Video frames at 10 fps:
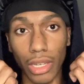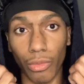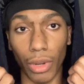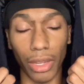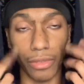
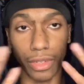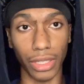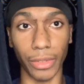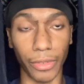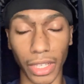right in front of
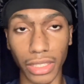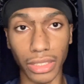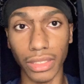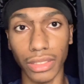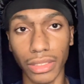their
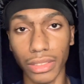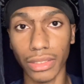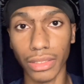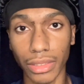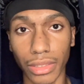faces,
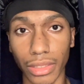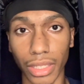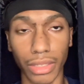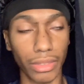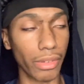you know?